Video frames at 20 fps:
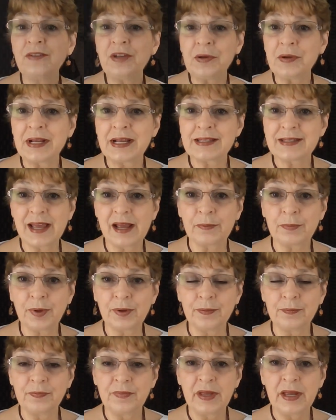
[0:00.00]
you an
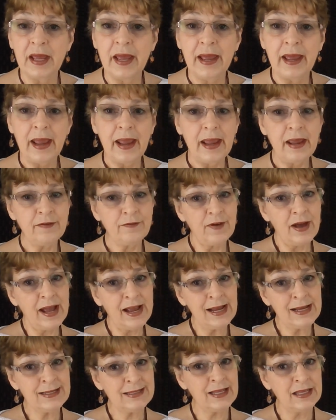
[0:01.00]
example. If
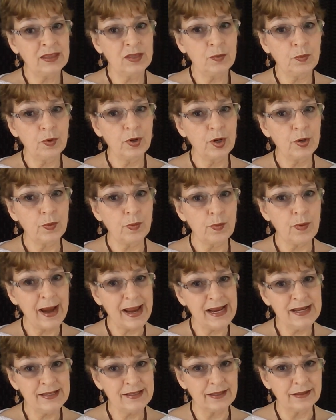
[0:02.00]
I said the word
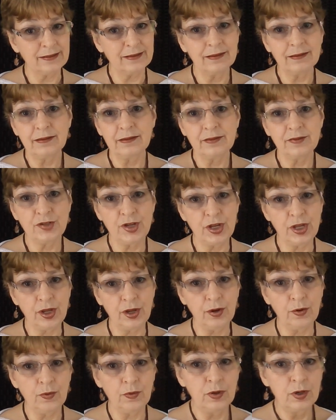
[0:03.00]
raisin to
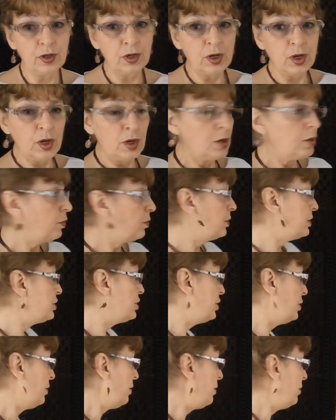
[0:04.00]
you, would you